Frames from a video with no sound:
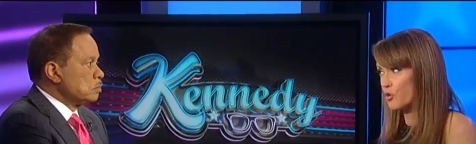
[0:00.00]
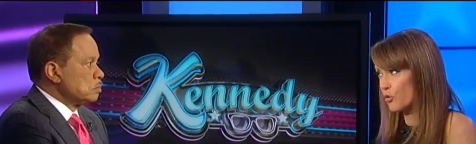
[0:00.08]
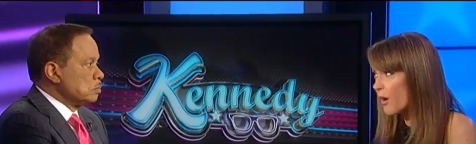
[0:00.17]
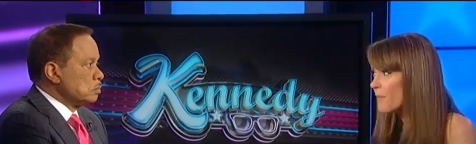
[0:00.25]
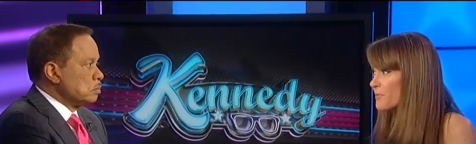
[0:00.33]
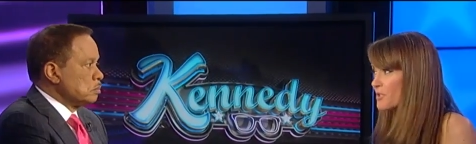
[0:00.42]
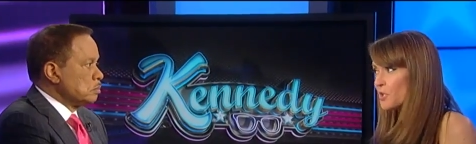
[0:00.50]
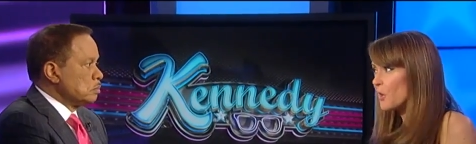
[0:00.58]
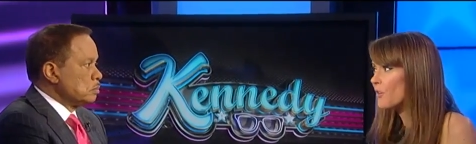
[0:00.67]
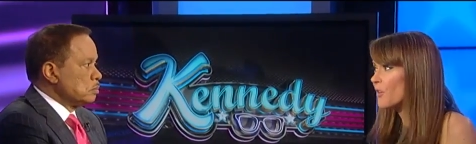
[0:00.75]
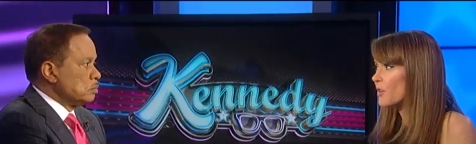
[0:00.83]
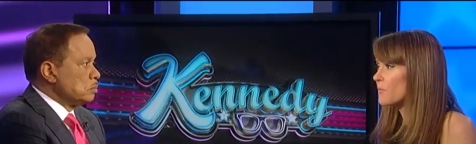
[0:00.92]
Speaker 1: Trump's
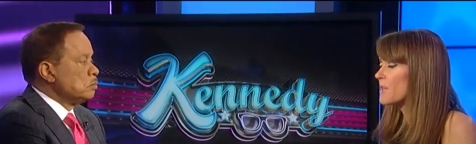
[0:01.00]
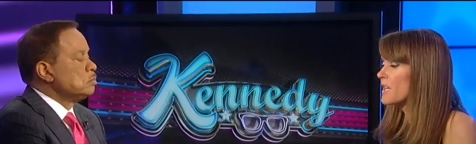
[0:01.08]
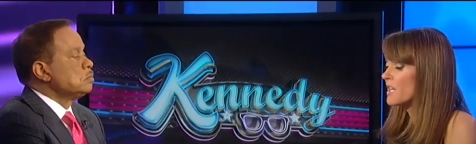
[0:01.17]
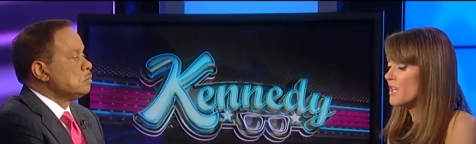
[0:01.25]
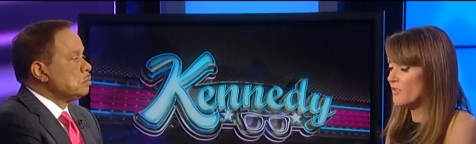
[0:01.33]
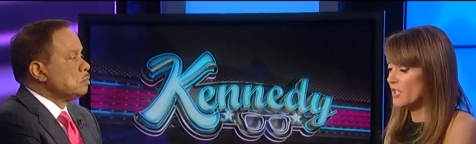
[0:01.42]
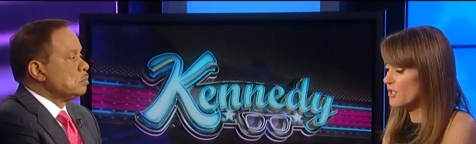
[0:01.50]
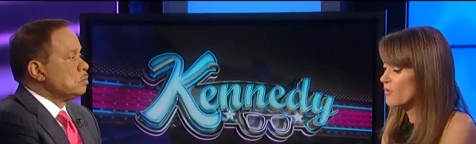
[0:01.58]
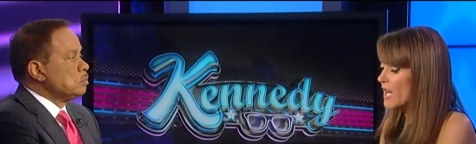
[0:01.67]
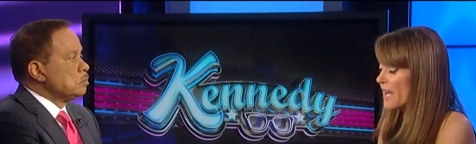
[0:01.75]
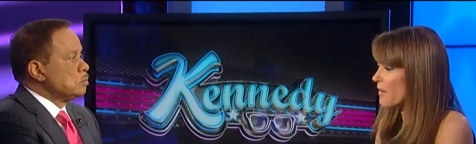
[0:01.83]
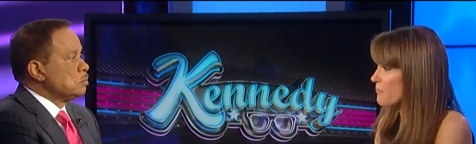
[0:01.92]
term, then you
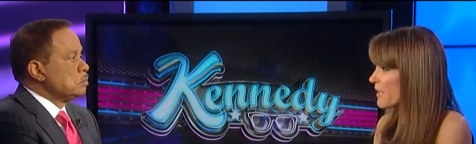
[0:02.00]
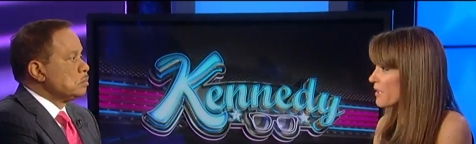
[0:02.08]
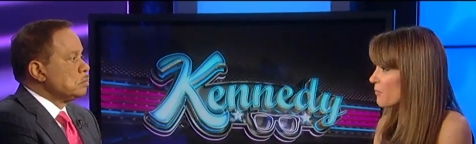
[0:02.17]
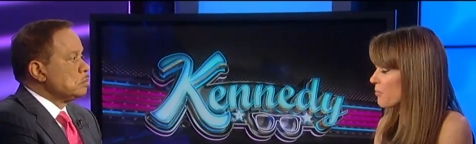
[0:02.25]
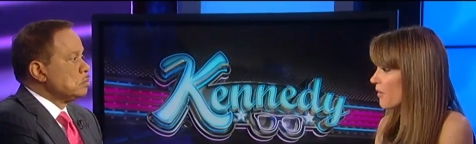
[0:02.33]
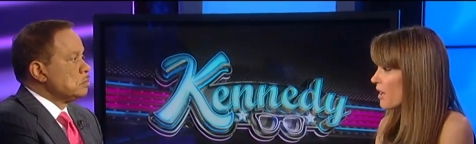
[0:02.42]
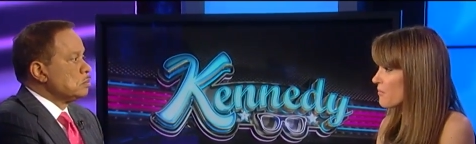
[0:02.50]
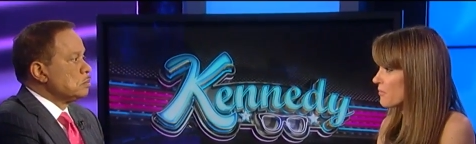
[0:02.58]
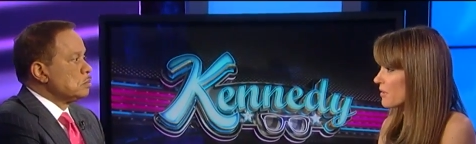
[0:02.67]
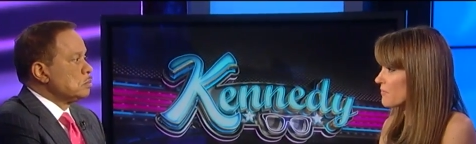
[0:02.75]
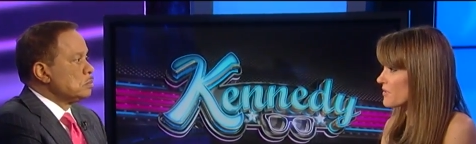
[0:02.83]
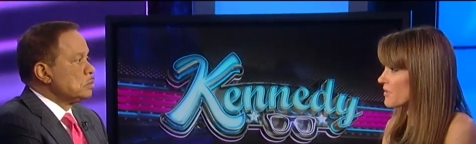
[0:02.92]
got bigger
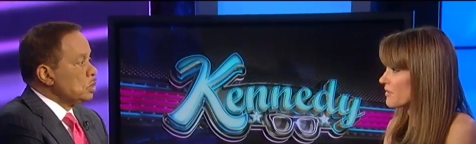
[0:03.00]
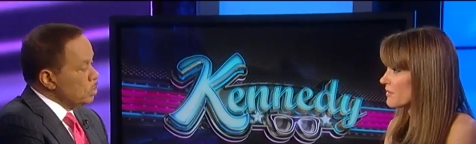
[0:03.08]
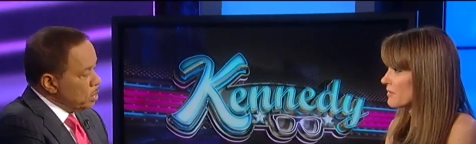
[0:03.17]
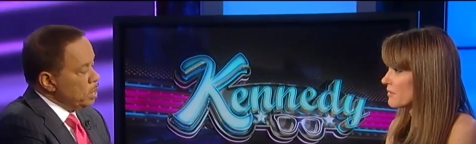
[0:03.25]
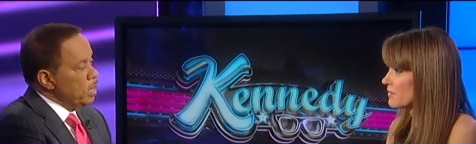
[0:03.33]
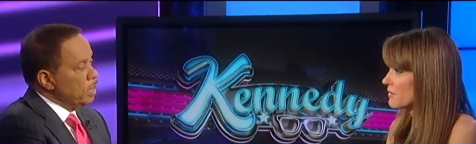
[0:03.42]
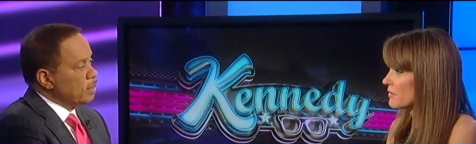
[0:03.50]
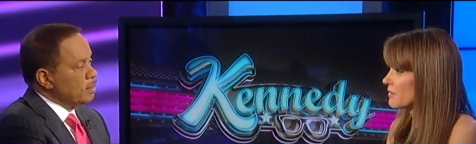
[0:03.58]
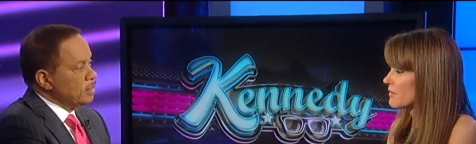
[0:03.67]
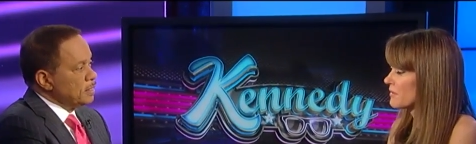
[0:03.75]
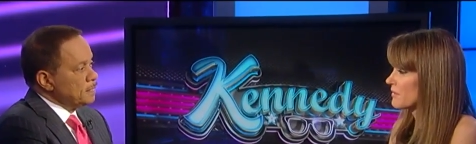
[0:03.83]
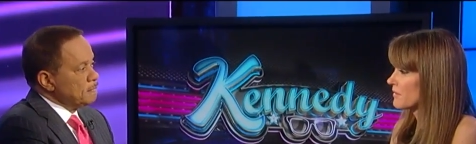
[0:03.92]
problems.
Speaker 2: Do you think?
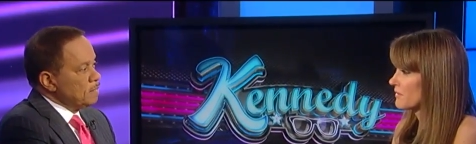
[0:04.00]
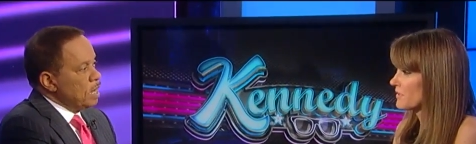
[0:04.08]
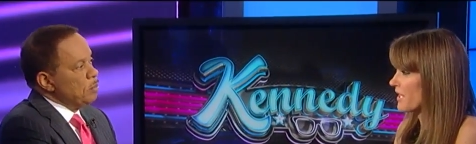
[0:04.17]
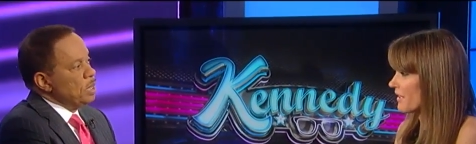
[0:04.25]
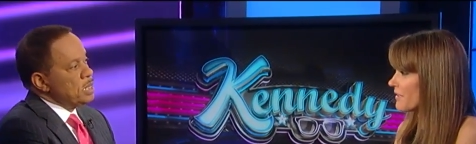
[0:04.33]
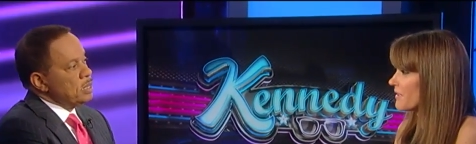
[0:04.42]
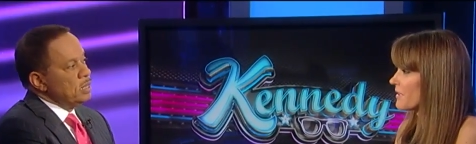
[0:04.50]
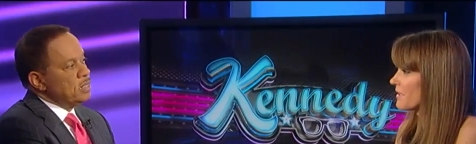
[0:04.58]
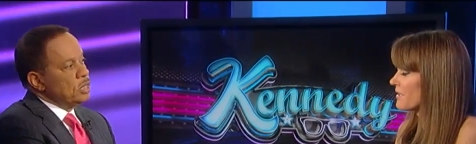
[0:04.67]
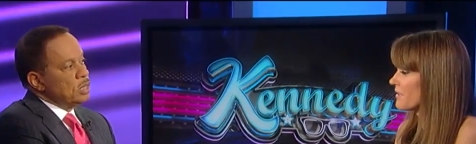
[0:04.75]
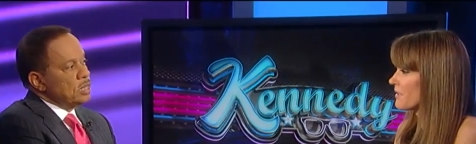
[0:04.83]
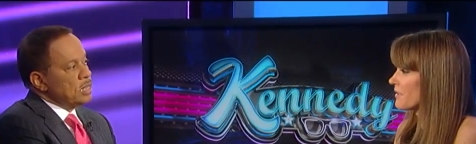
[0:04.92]
I'm yeah. listening
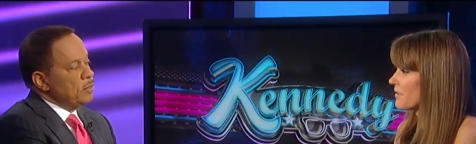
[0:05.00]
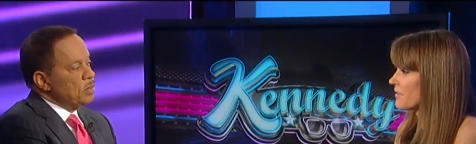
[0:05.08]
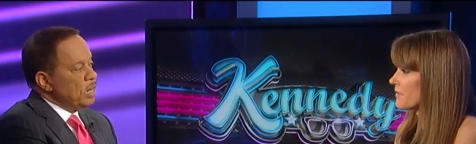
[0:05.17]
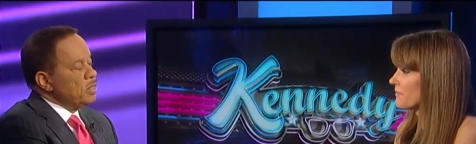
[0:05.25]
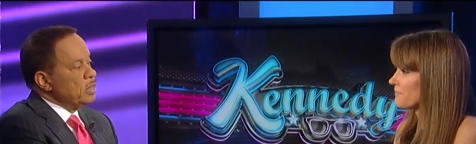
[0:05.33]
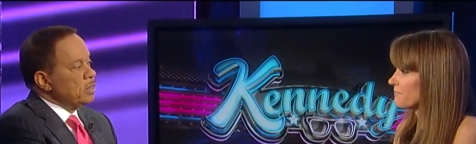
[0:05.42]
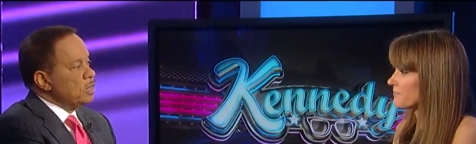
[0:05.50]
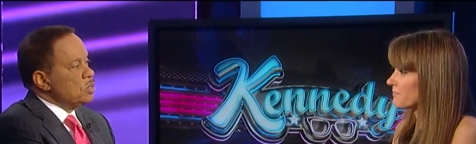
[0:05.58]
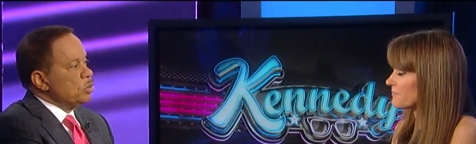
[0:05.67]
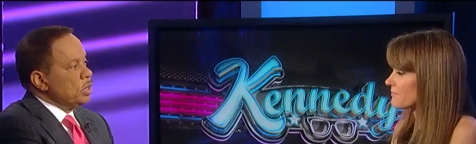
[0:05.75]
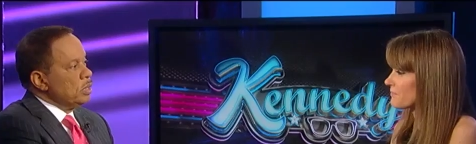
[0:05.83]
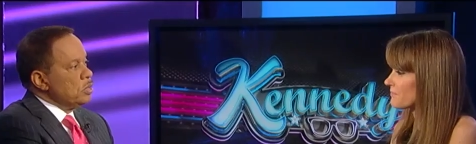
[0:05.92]
to you because I think that's
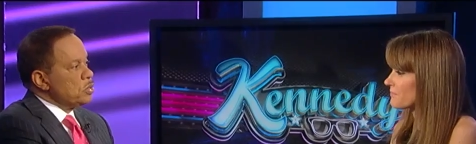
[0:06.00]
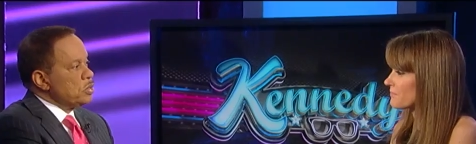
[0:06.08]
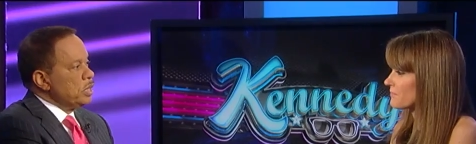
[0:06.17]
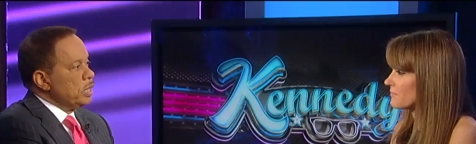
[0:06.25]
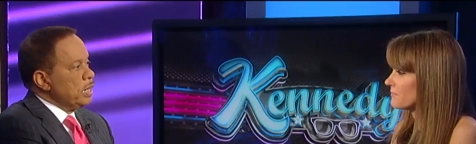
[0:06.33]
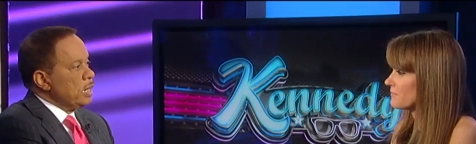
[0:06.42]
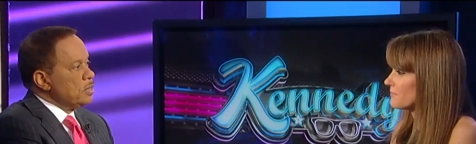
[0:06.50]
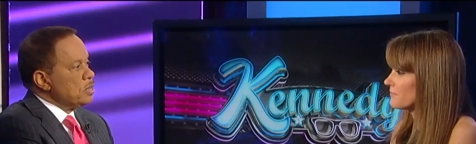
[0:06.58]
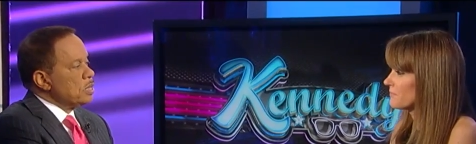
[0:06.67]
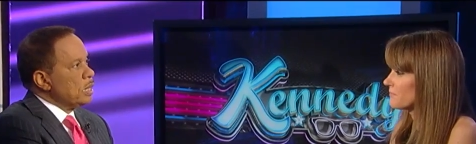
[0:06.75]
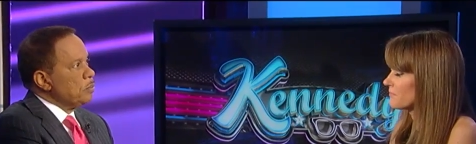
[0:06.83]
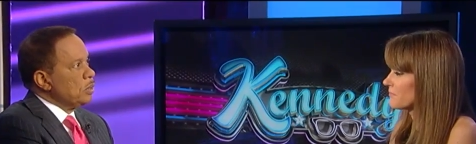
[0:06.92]
really an interesting
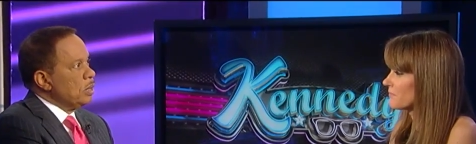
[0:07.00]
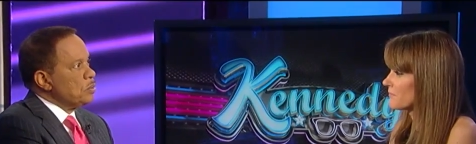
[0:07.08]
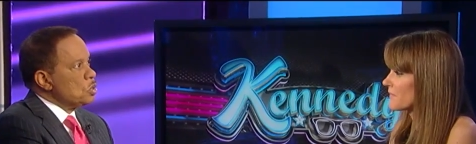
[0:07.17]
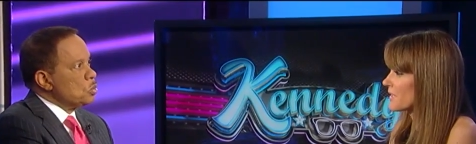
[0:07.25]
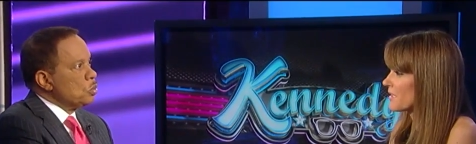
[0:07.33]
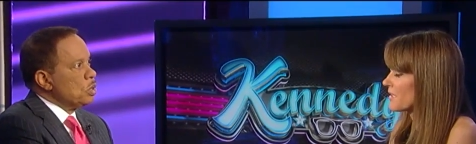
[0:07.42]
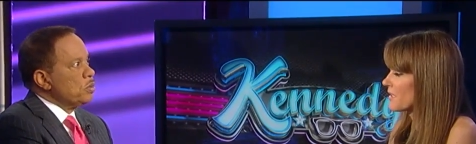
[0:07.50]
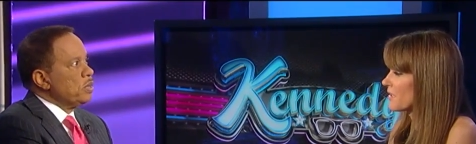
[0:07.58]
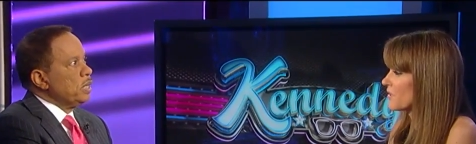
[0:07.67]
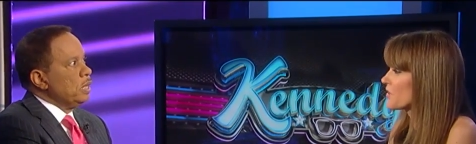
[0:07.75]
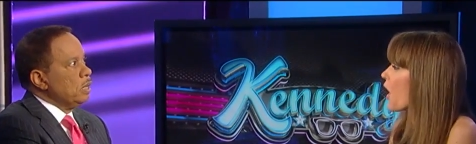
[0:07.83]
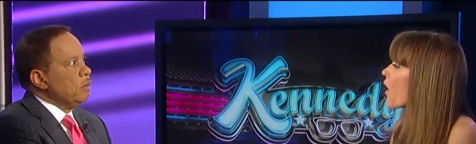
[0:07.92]
analysis. I'm, I'm just
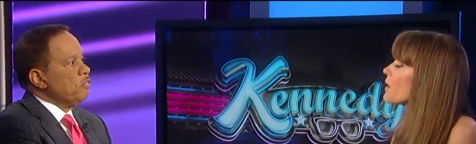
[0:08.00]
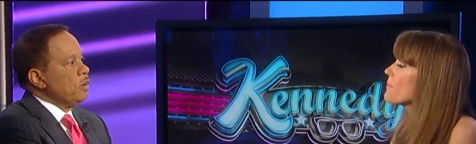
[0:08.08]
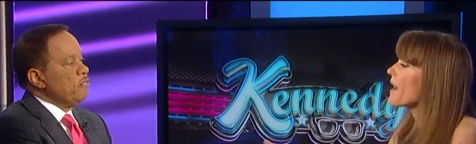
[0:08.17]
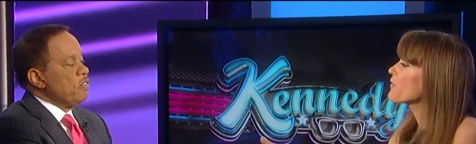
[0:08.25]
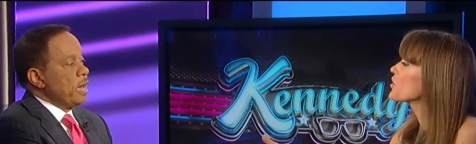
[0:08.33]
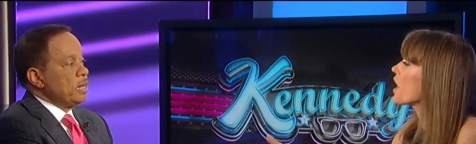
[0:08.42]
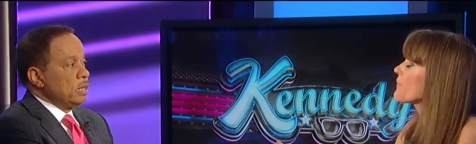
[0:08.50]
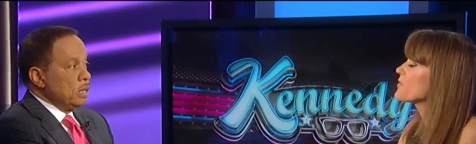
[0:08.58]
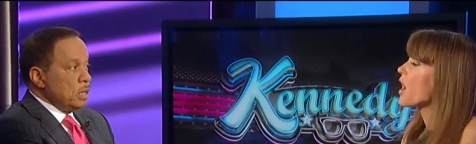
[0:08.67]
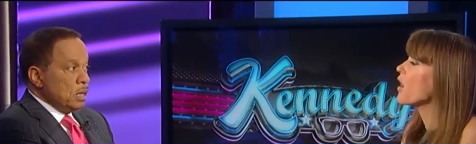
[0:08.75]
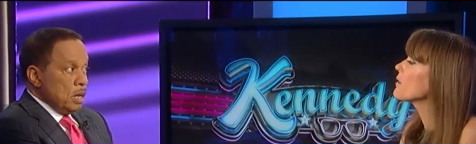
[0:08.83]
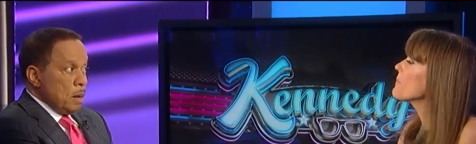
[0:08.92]
wondering. Talk if, about fact, job.
Speaker 1: Talk